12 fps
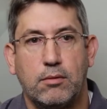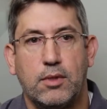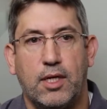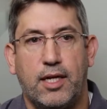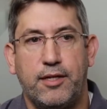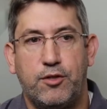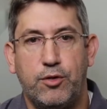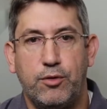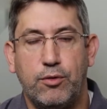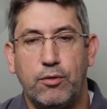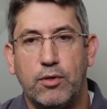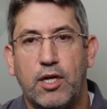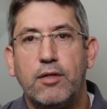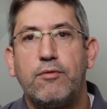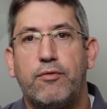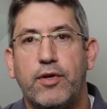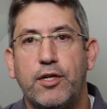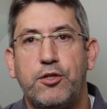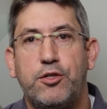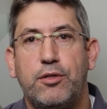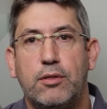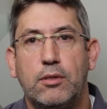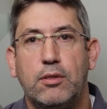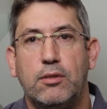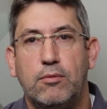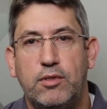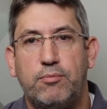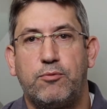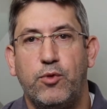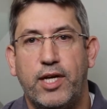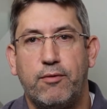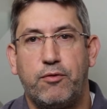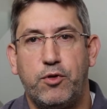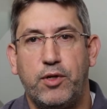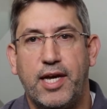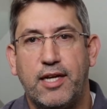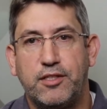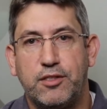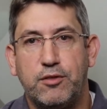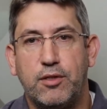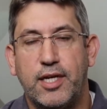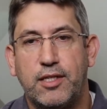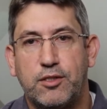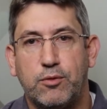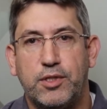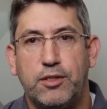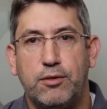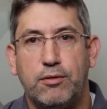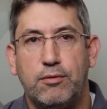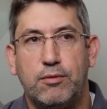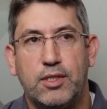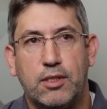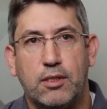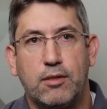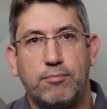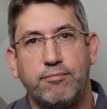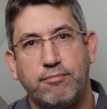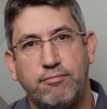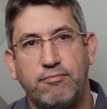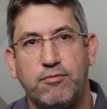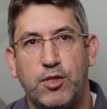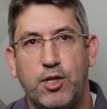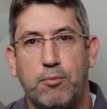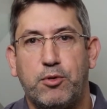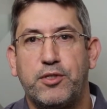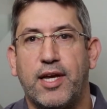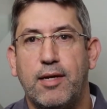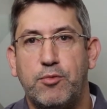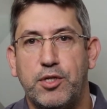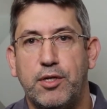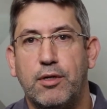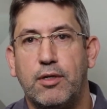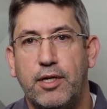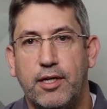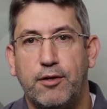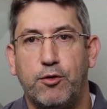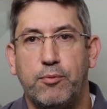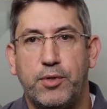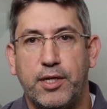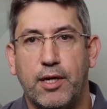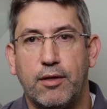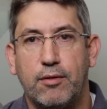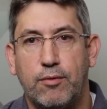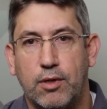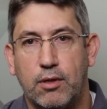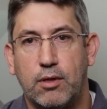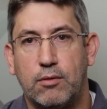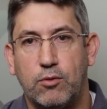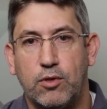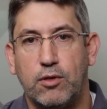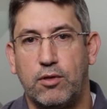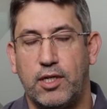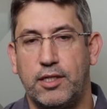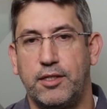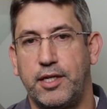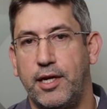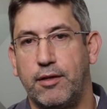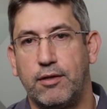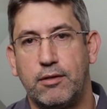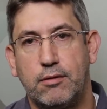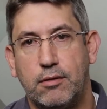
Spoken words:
I like to hunt and fish, and we have a few guys that do that, so we do a couple times a year get a group together or we'll go hunting together.